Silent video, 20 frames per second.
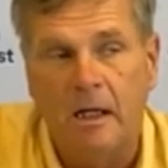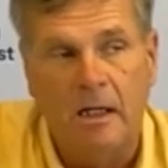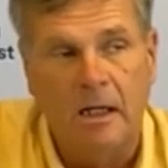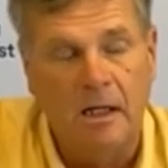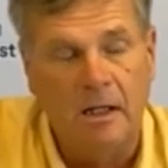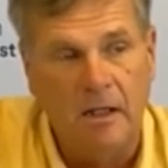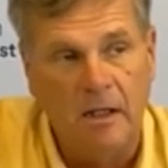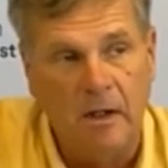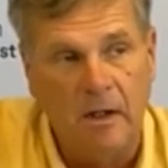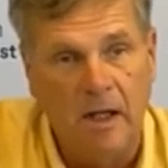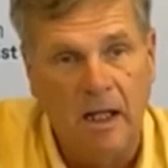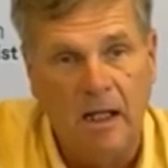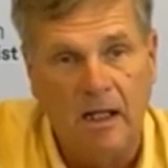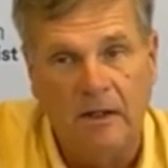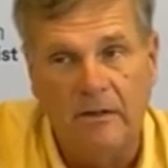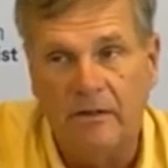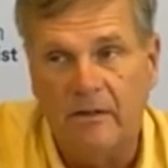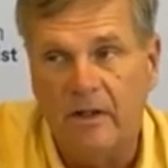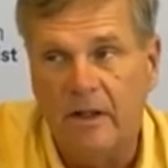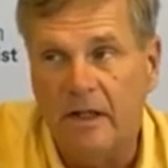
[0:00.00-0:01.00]
in the
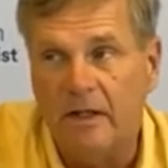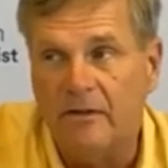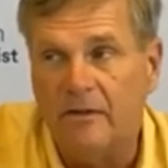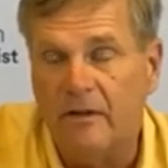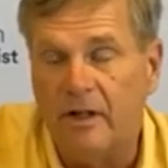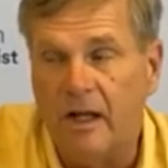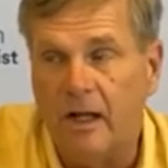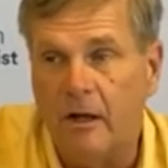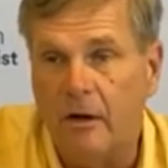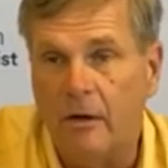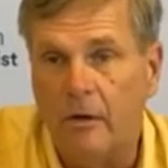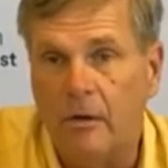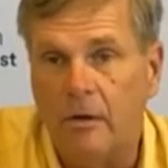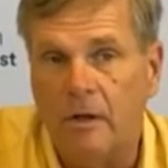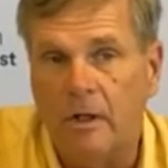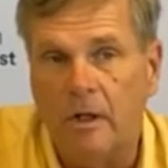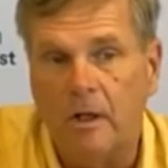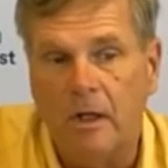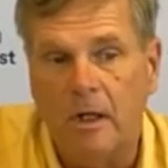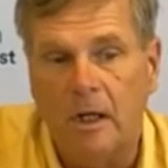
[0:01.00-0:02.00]
United States now
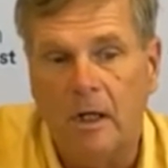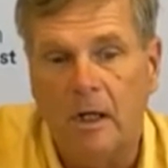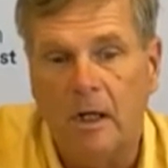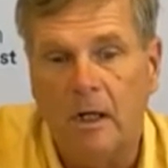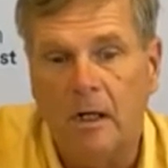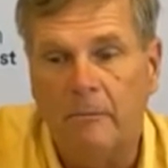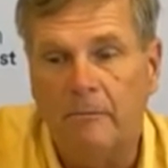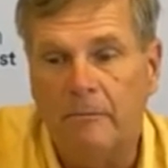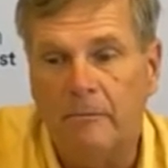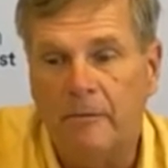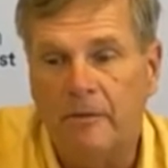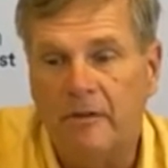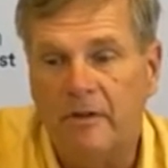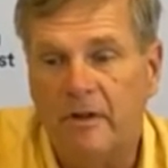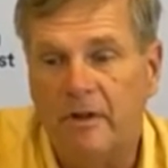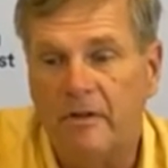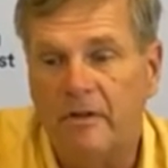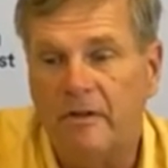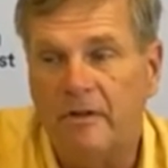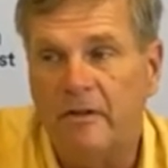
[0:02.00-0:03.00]

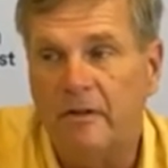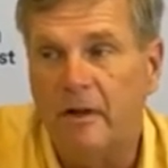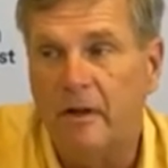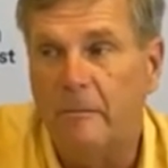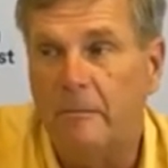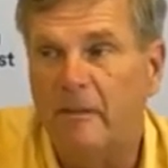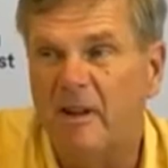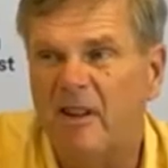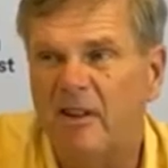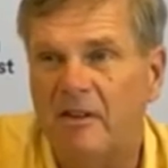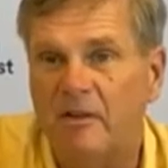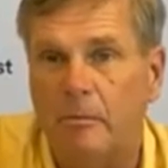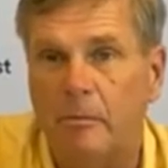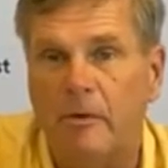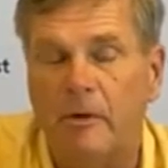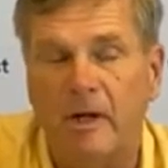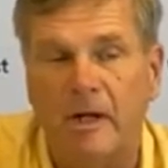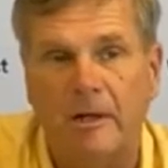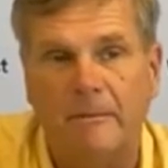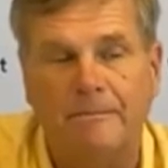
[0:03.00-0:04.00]
since
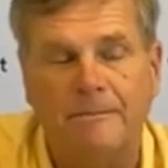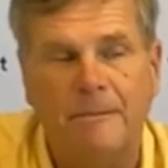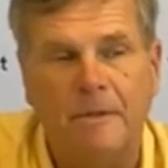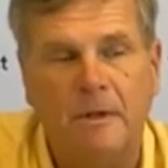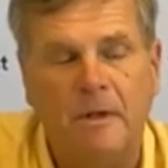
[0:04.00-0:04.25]
mid-spring.